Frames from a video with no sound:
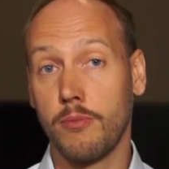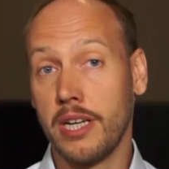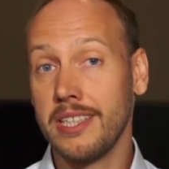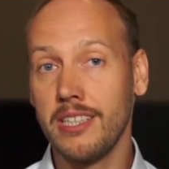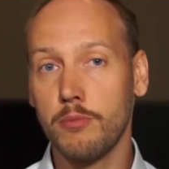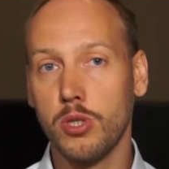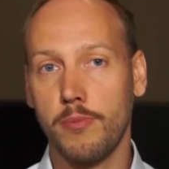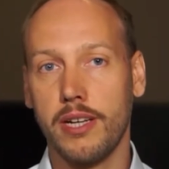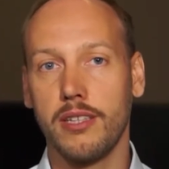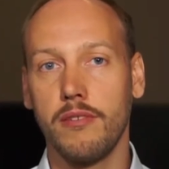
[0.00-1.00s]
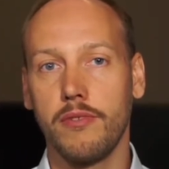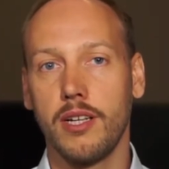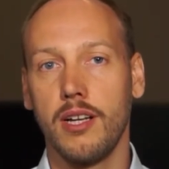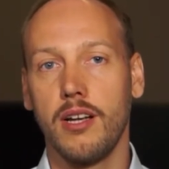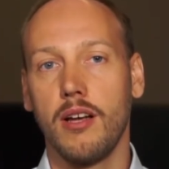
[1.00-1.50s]
an idea perspective,
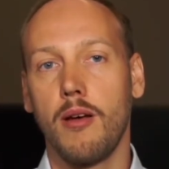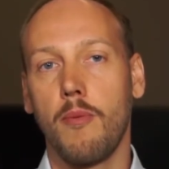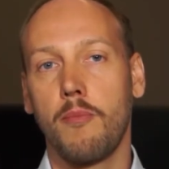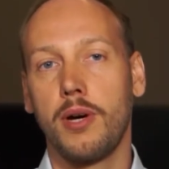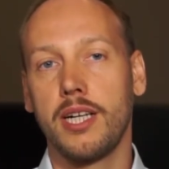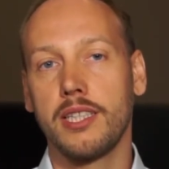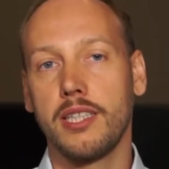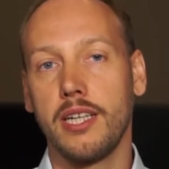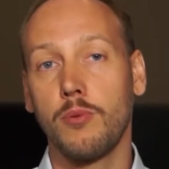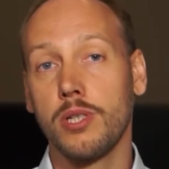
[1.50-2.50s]
but